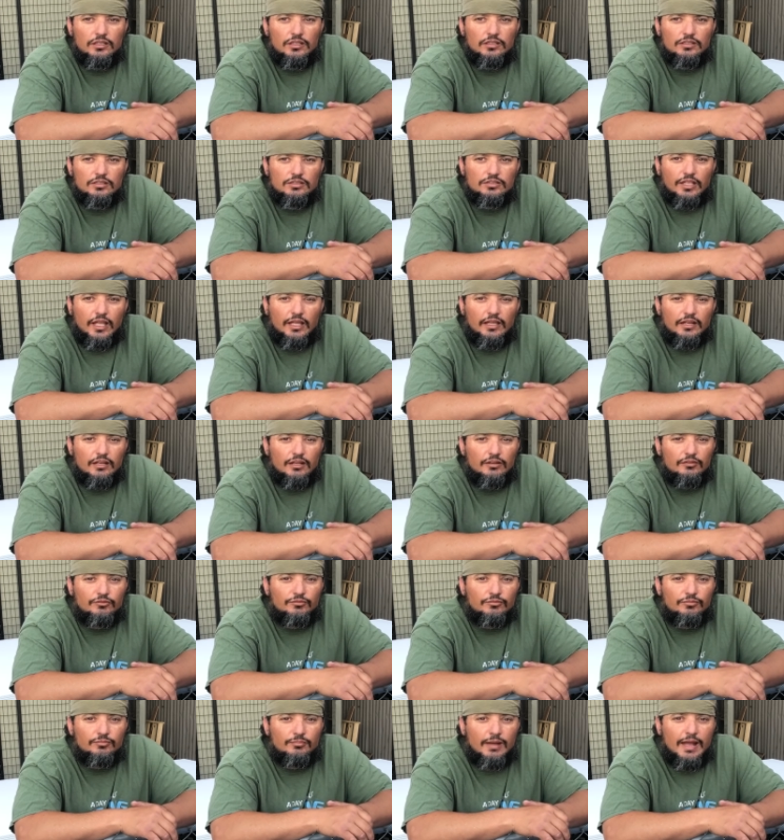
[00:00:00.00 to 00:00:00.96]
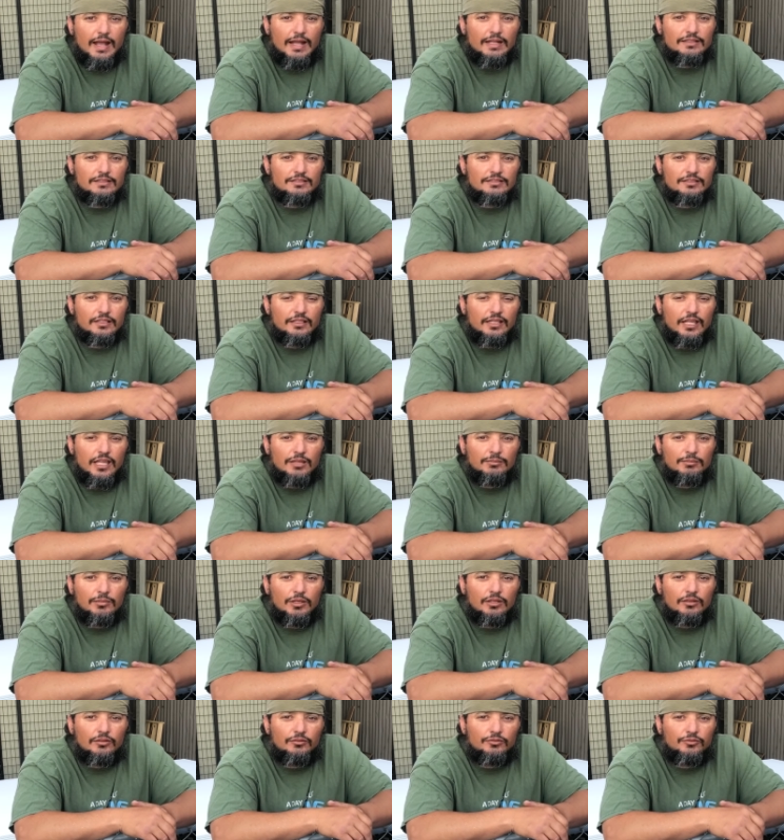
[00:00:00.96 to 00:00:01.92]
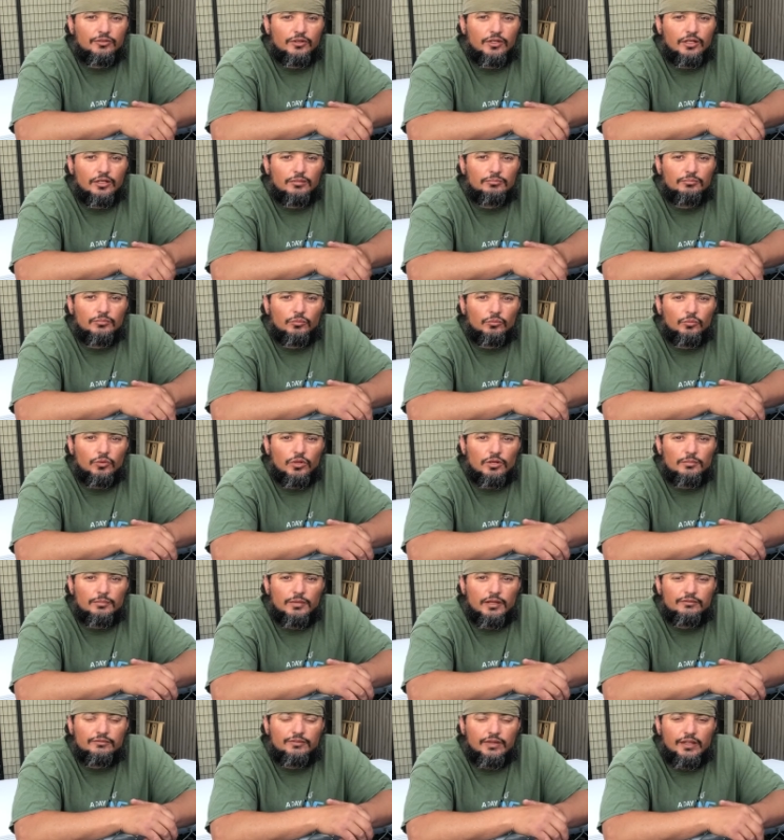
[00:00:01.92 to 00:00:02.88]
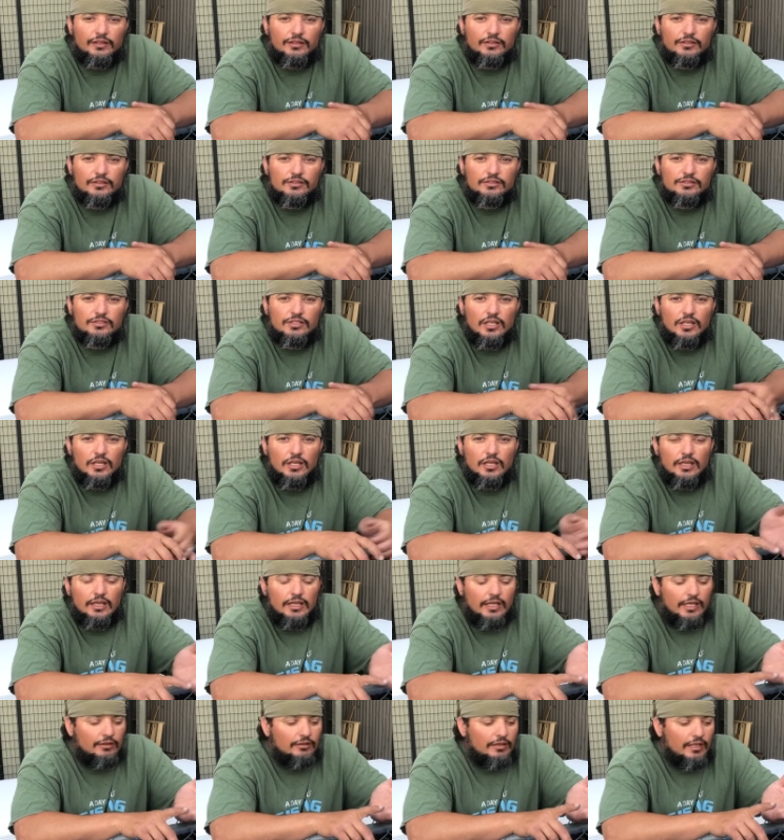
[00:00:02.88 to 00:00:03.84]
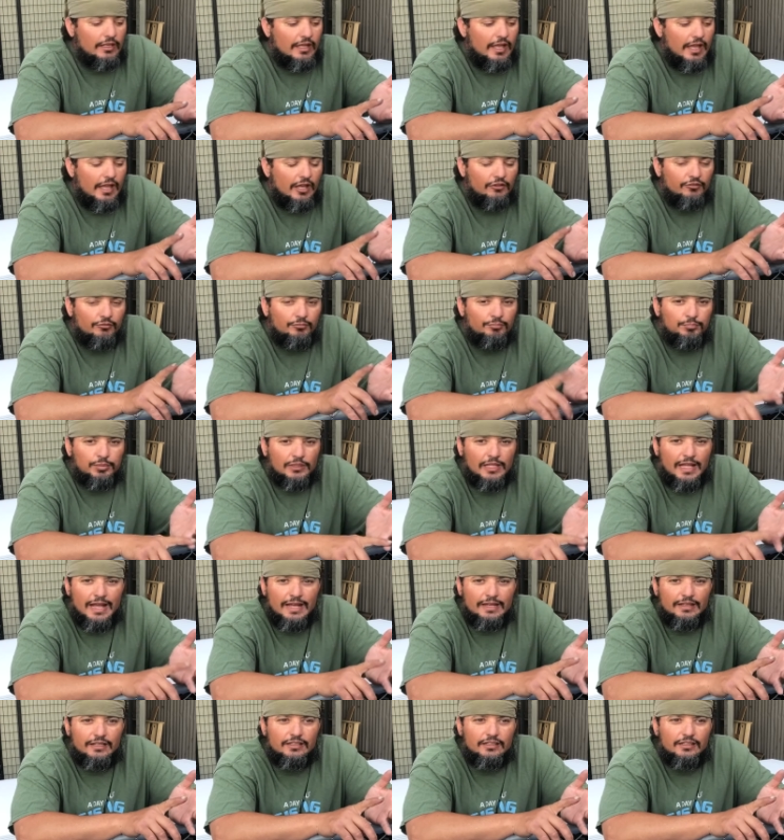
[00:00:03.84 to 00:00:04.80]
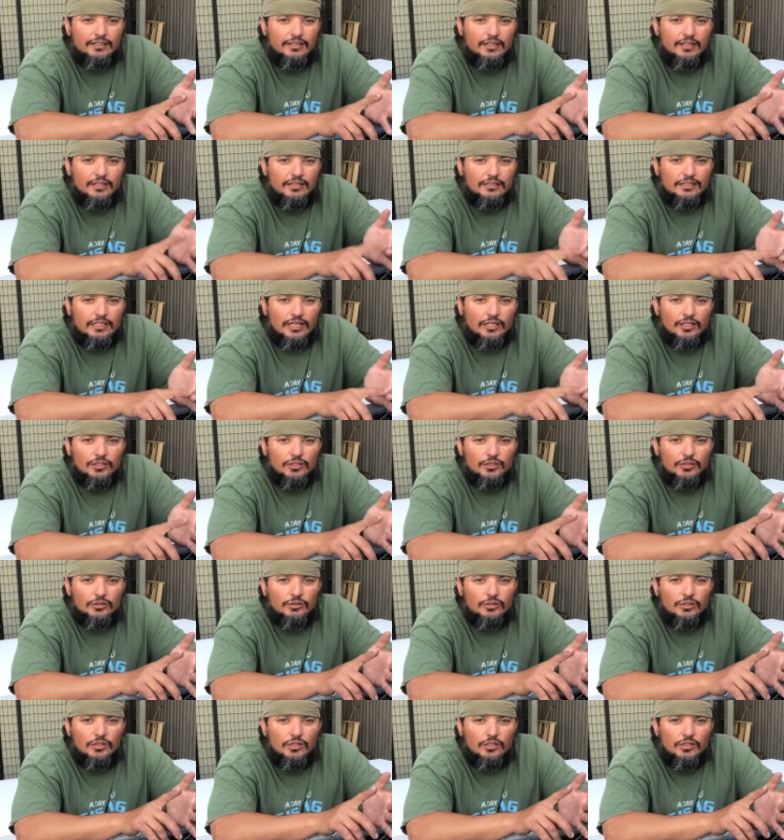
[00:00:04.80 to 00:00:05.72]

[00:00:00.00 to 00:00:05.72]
set of mats that came in from one of my vendors, and I have black, yellow,